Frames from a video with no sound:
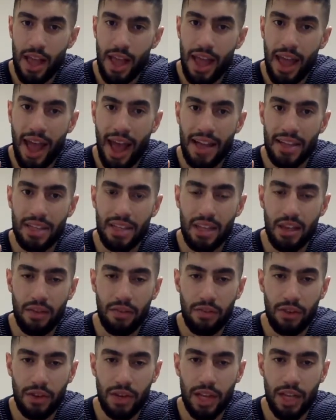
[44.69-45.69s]
It has
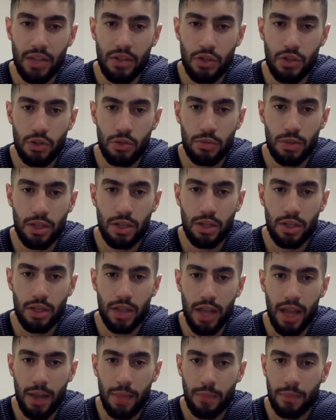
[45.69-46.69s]
different instruments on
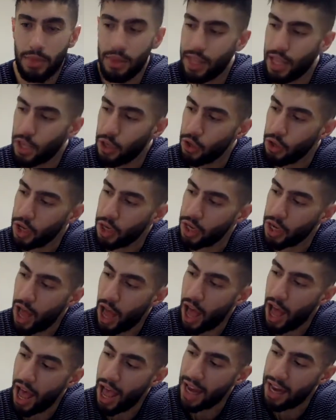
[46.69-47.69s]
there that you can
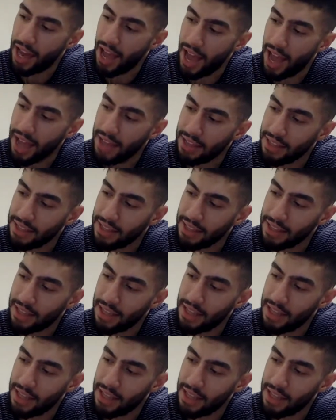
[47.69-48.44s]
highlight.